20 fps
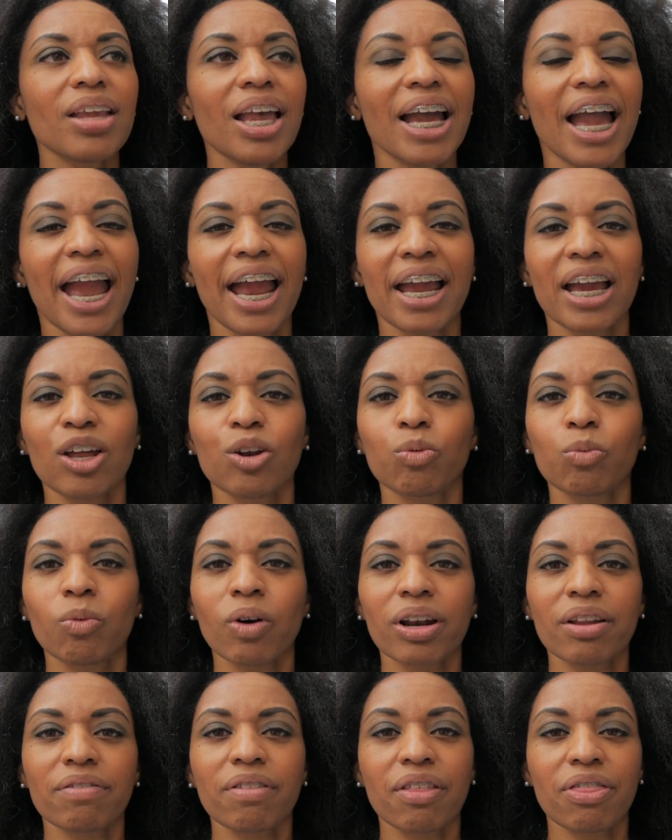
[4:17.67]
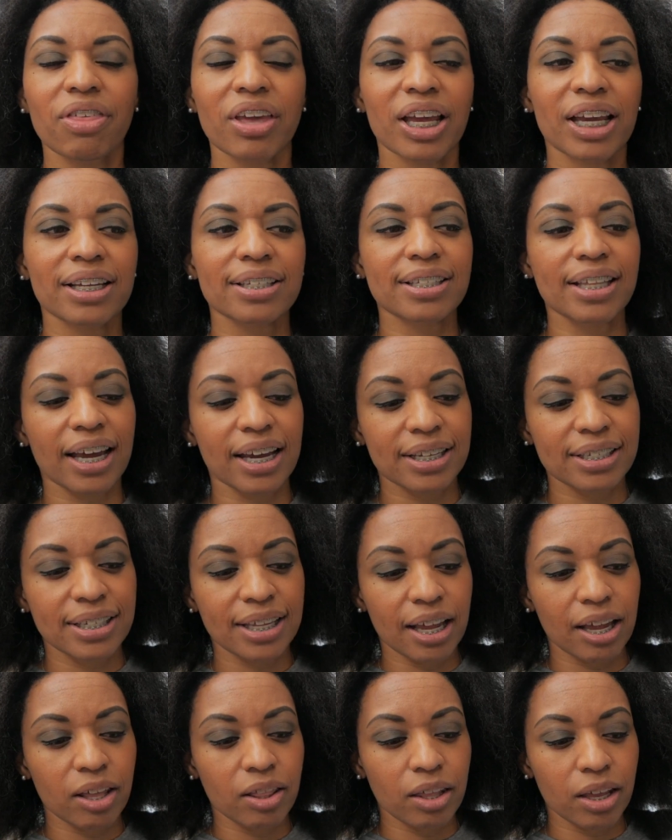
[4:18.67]
And one of the things, like I
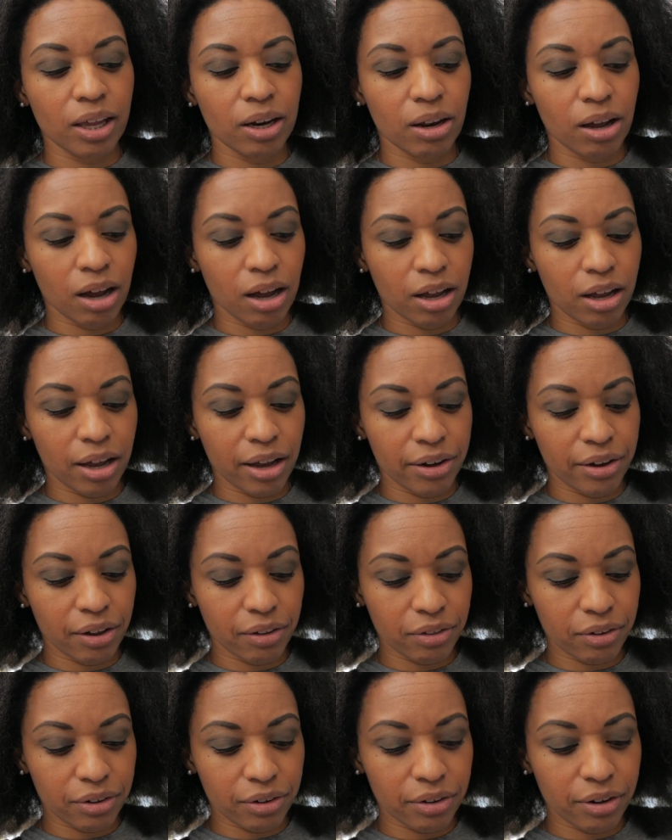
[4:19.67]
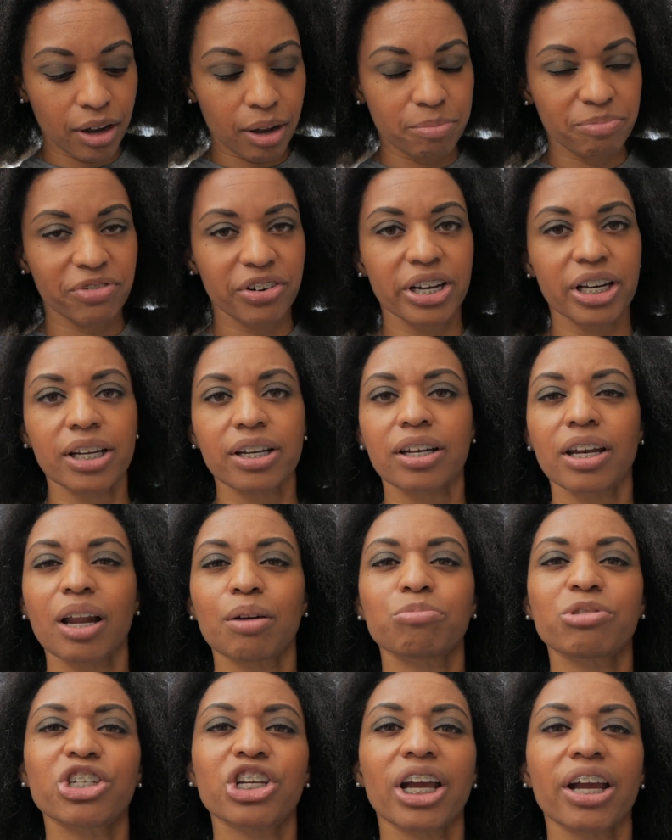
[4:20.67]
said, that another friend ended
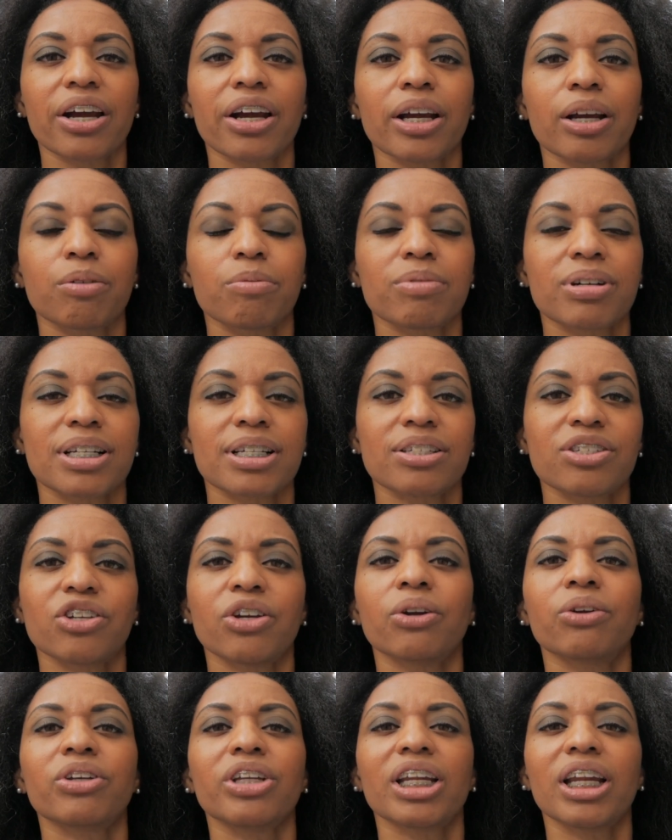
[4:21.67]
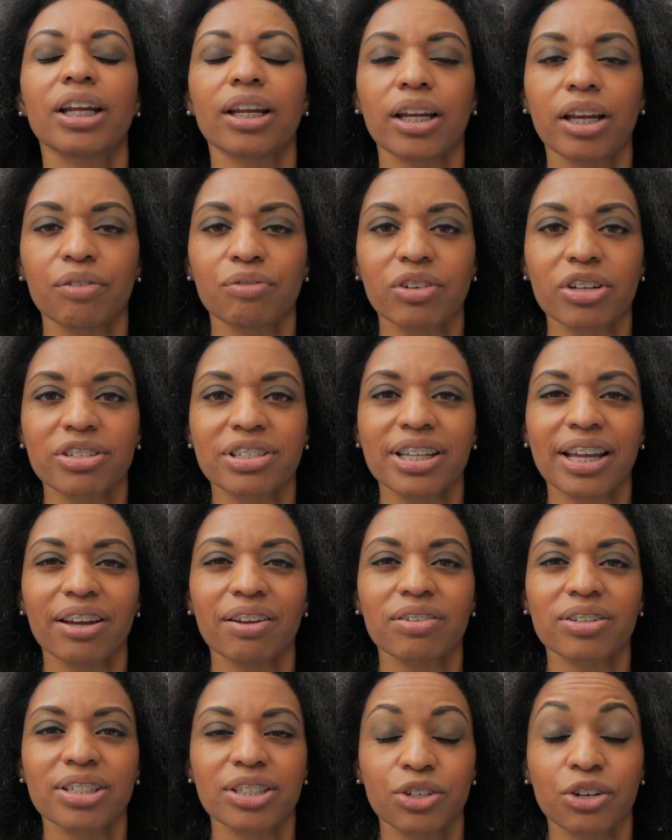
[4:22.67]
up sharing was, you need to give
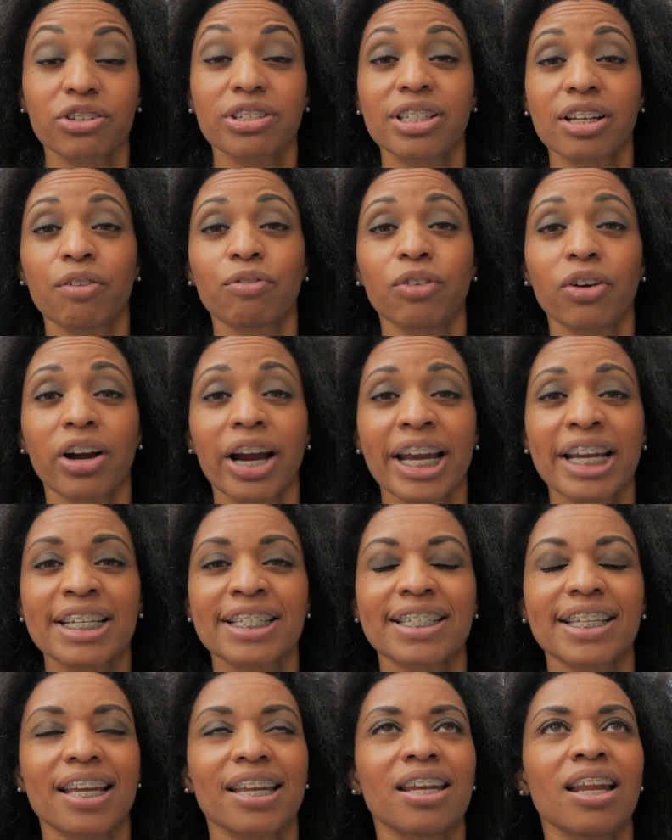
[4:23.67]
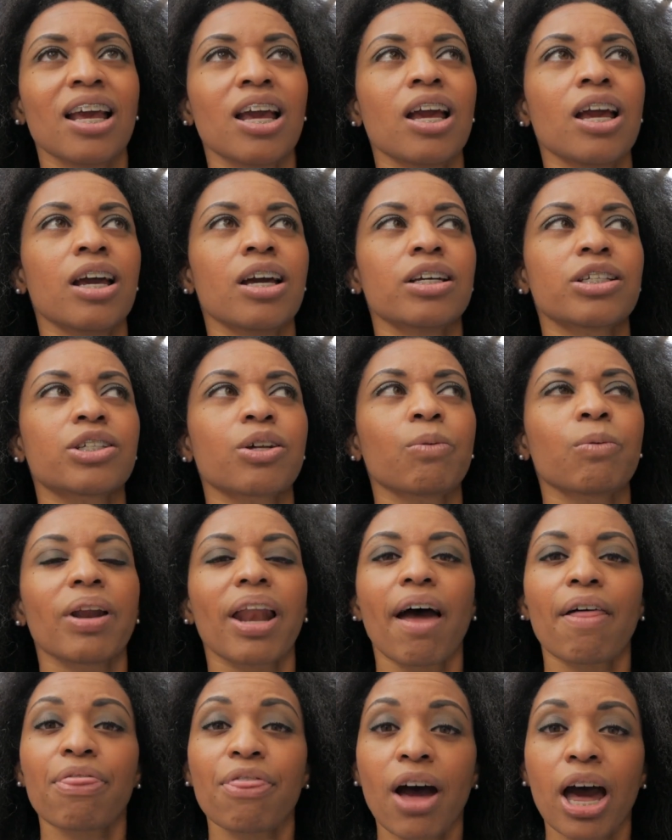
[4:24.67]
yourself grace. And so when
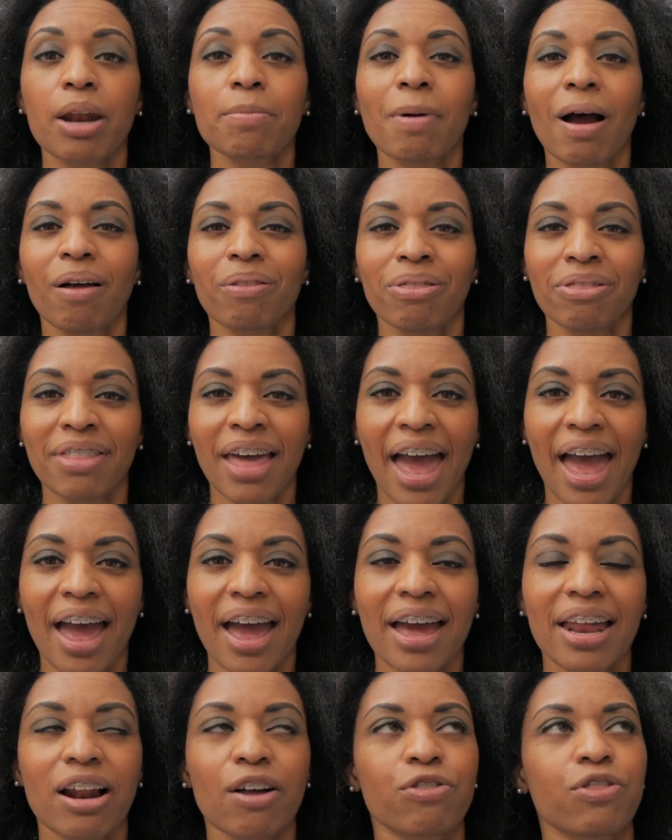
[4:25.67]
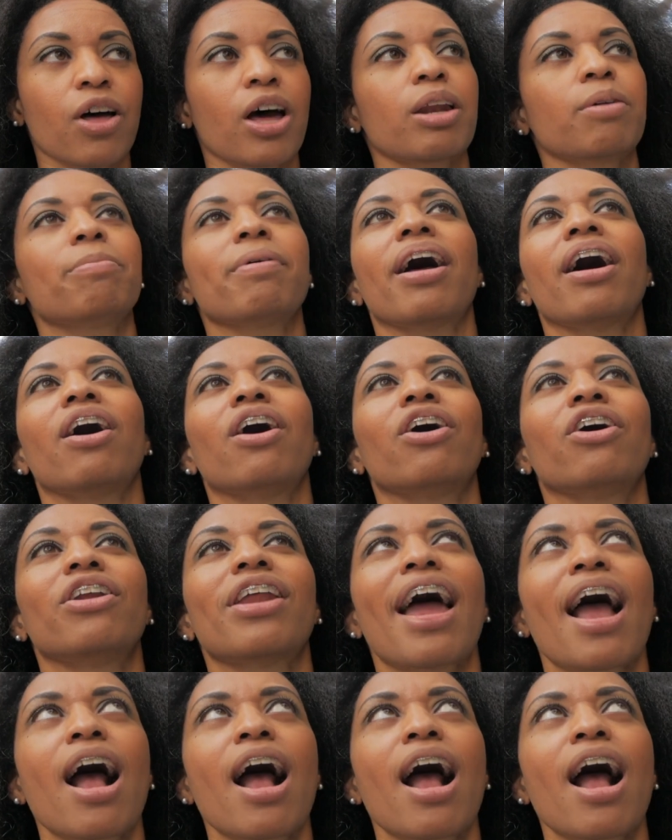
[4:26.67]
I thought about that, I thought about